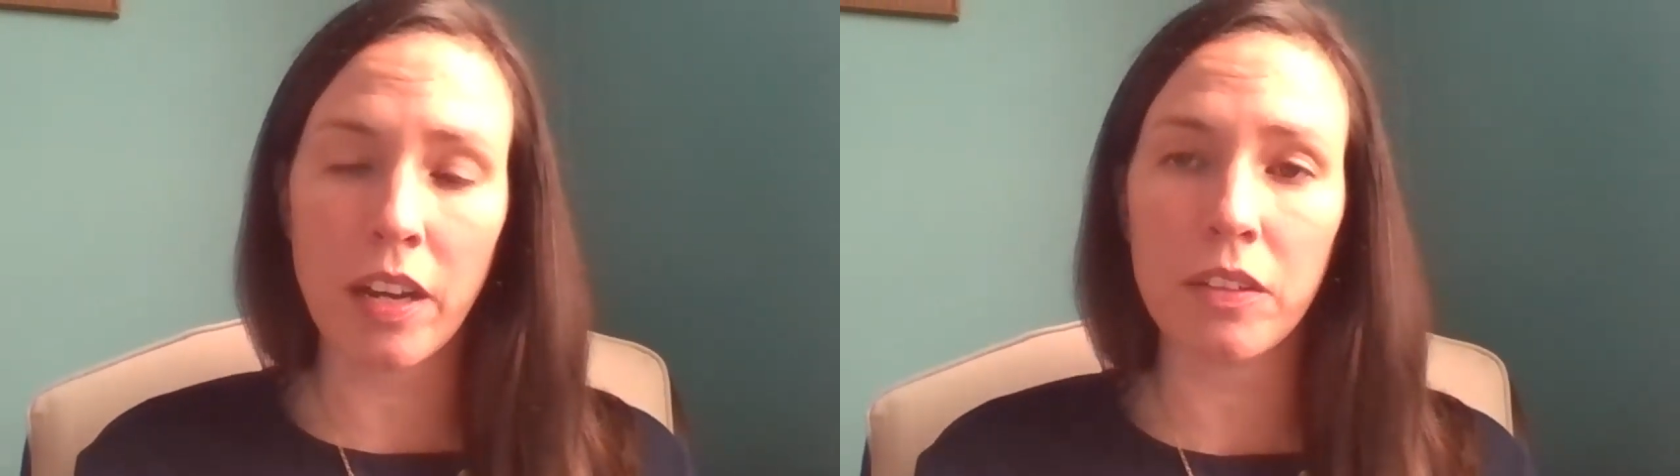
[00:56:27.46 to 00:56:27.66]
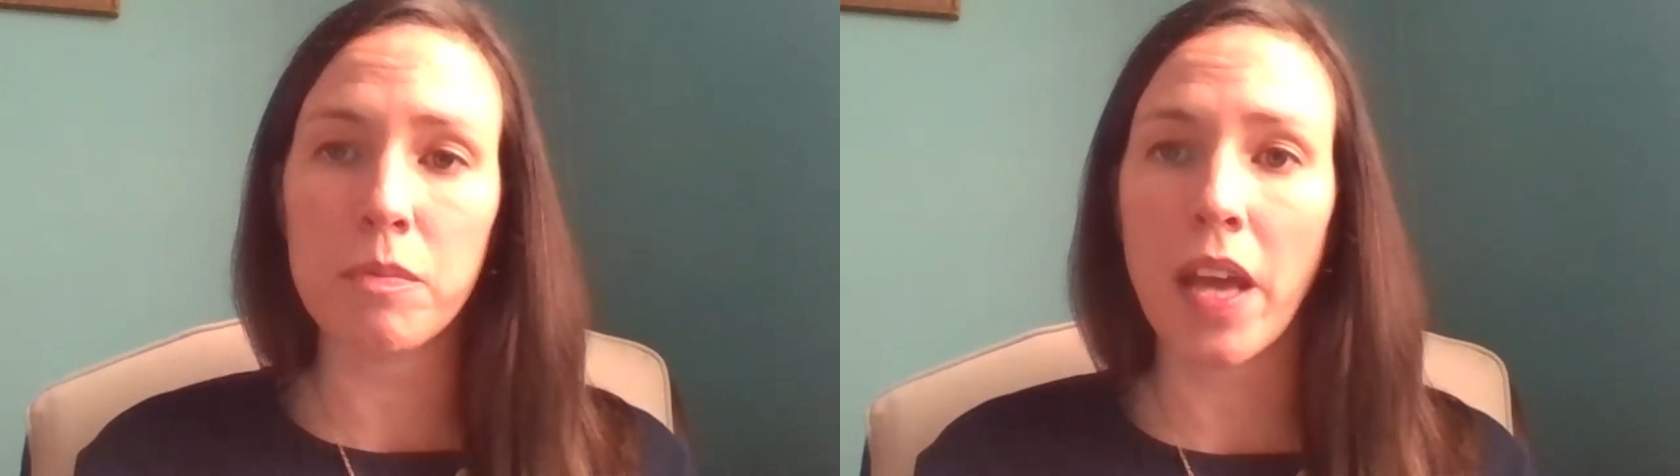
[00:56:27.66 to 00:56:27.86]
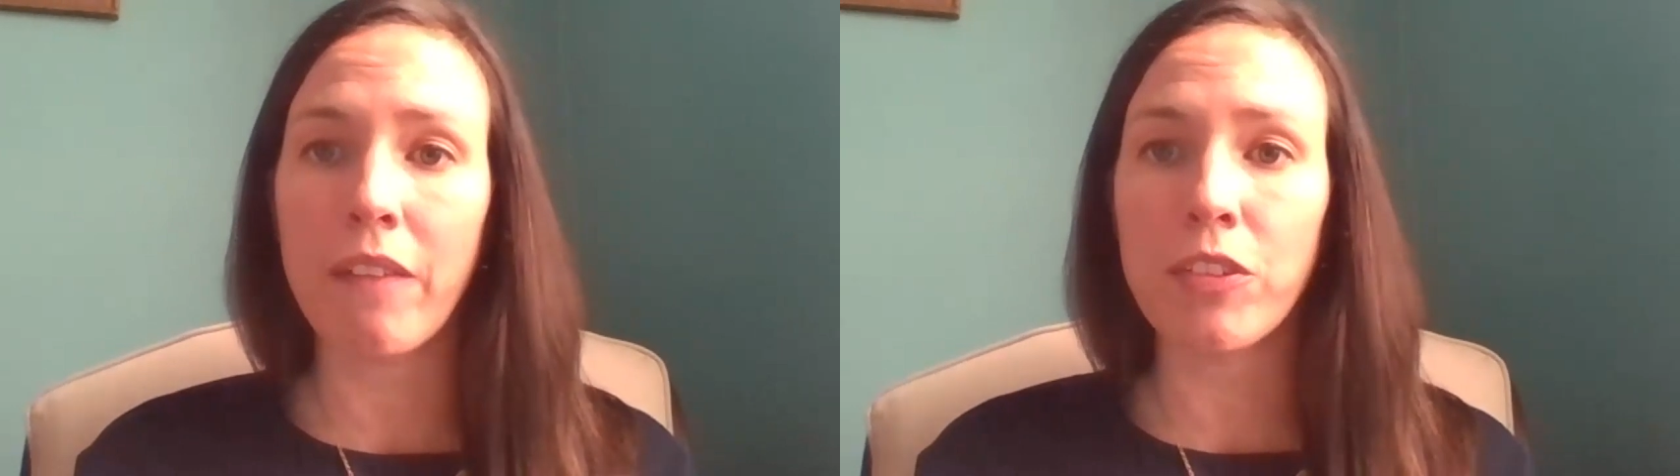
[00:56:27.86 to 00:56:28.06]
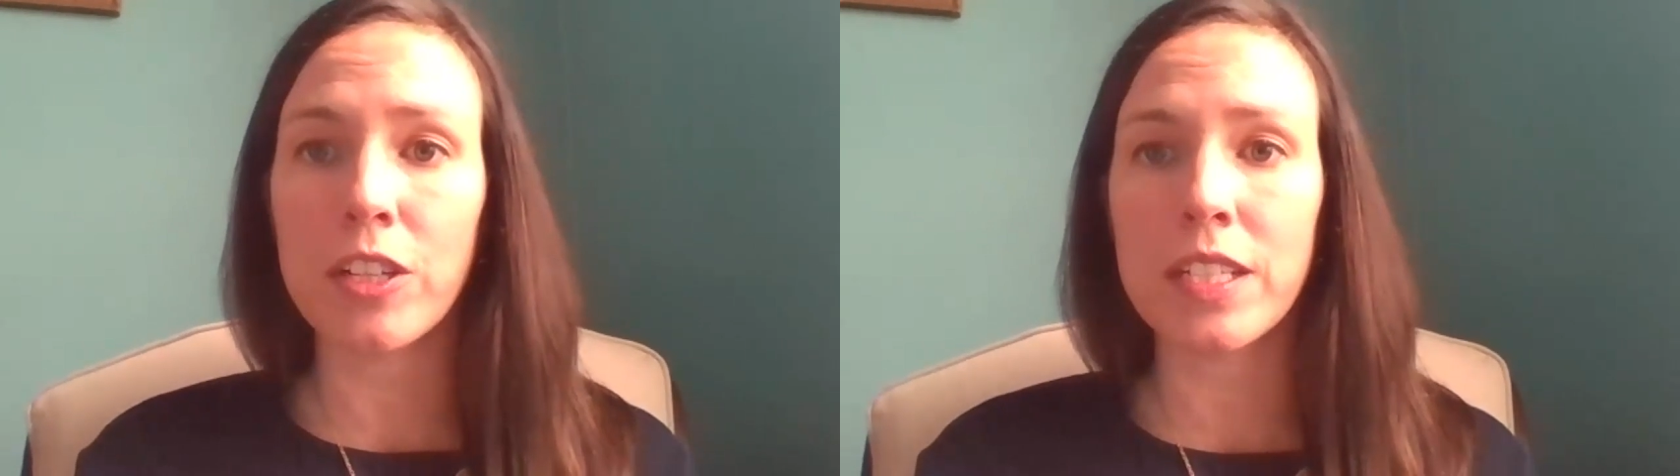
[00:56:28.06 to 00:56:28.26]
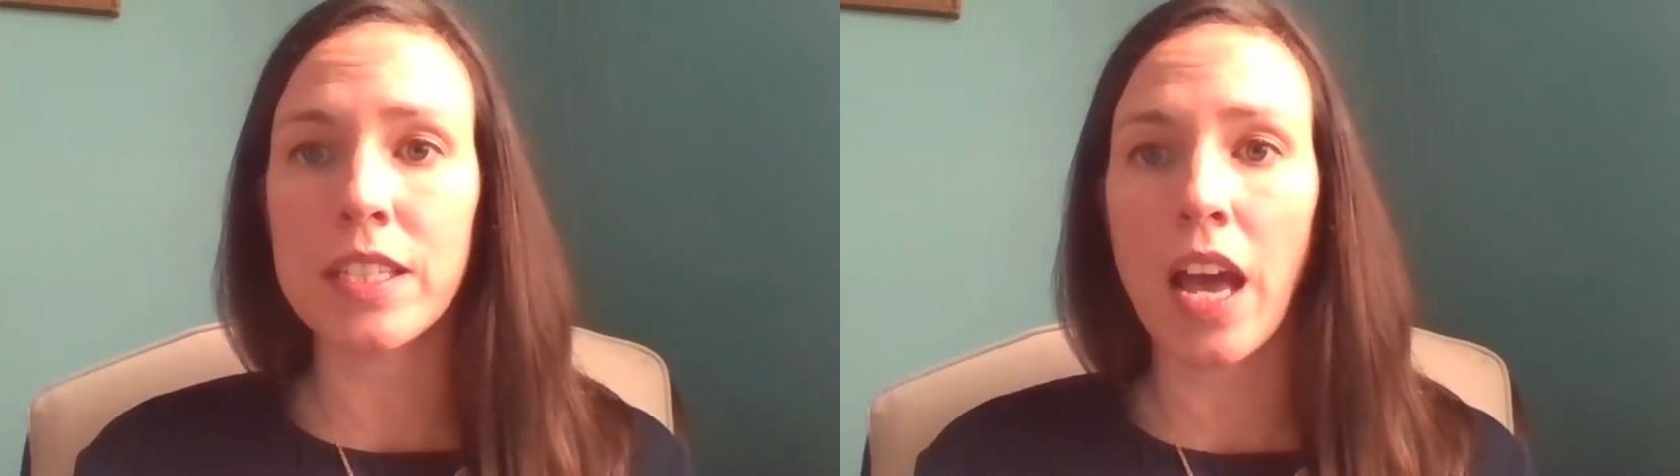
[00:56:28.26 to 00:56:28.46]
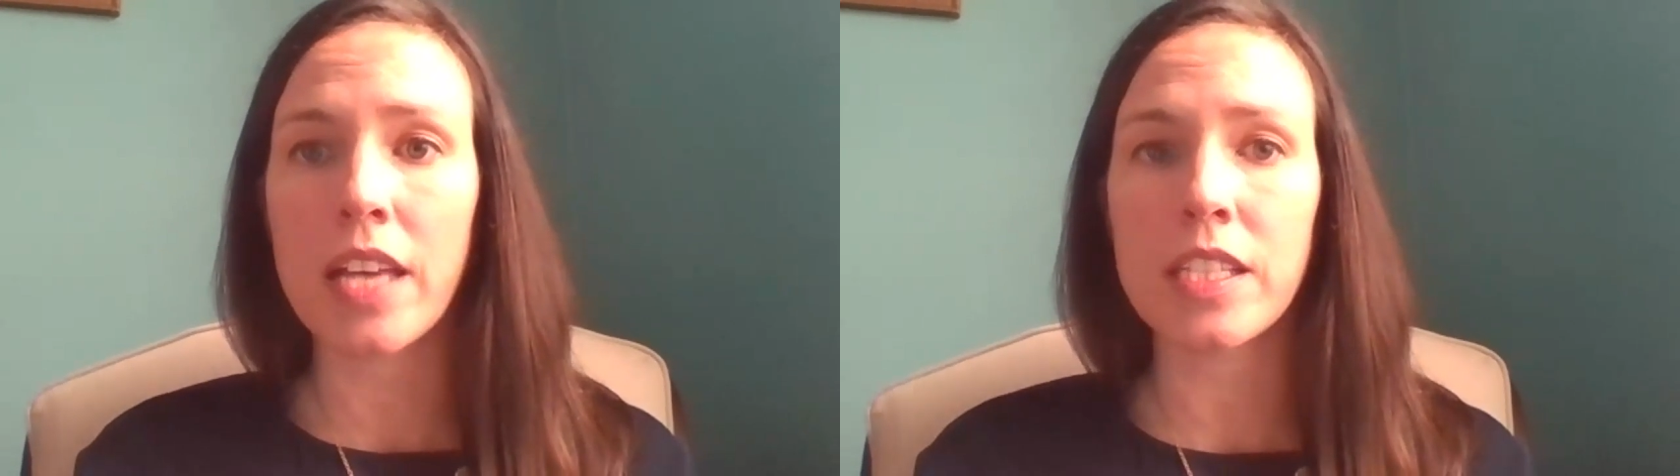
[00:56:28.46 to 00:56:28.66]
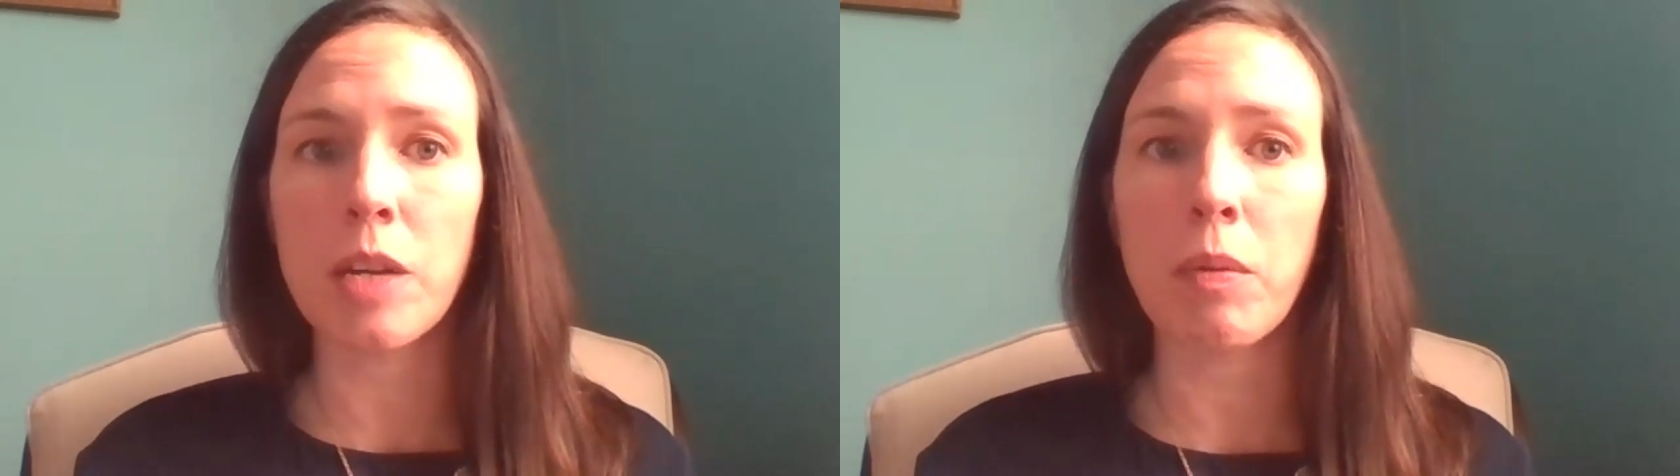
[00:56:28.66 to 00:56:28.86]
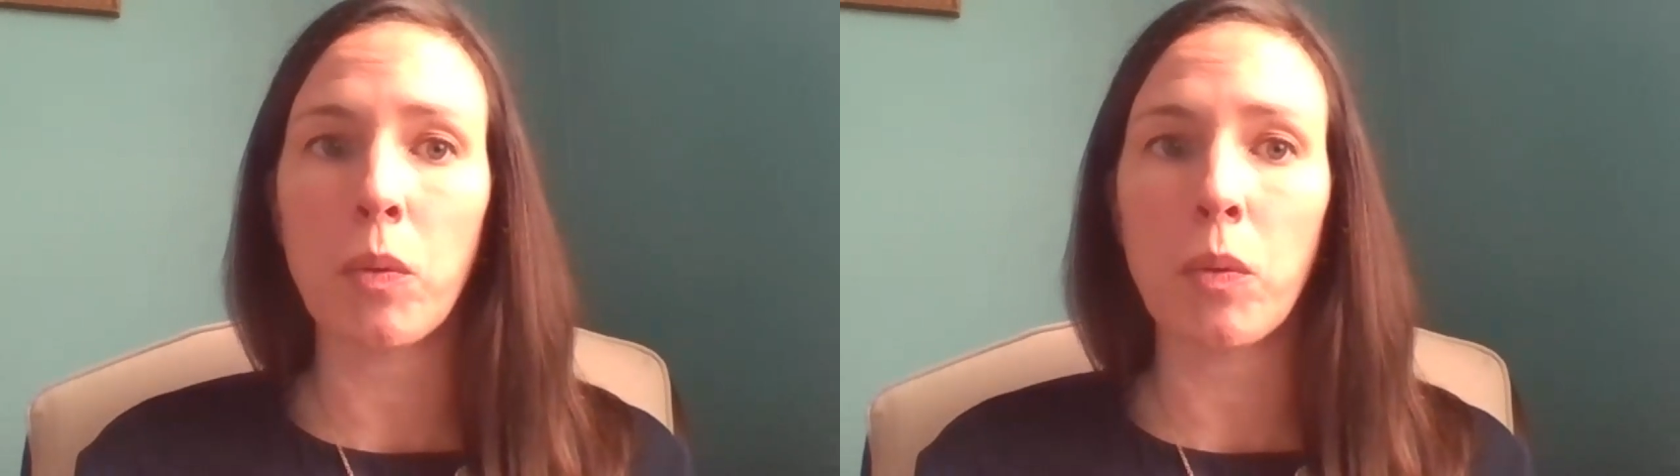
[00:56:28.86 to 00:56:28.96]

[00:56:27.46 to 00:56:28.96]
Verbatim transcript: heirlooms after a disaster,